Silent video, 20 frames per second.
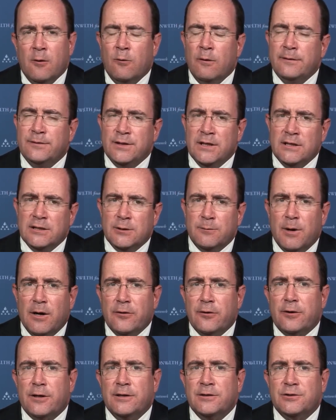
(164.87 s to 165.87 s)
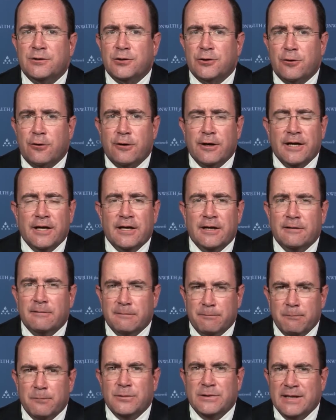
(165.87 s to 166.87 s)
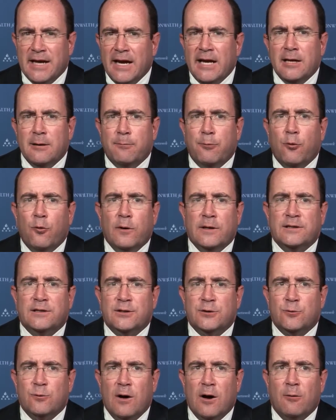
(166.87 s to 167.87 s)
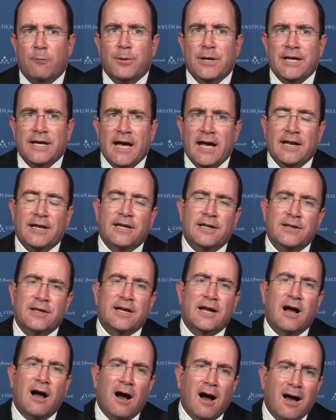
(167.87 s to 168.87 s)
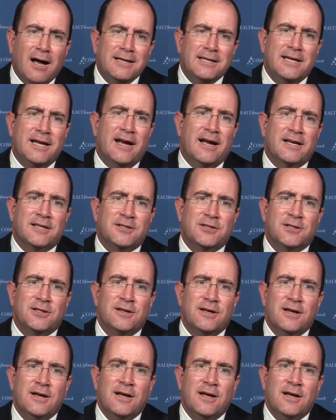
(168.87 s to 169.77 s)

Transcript: We've seen some other concerning data points as well, but again, in the context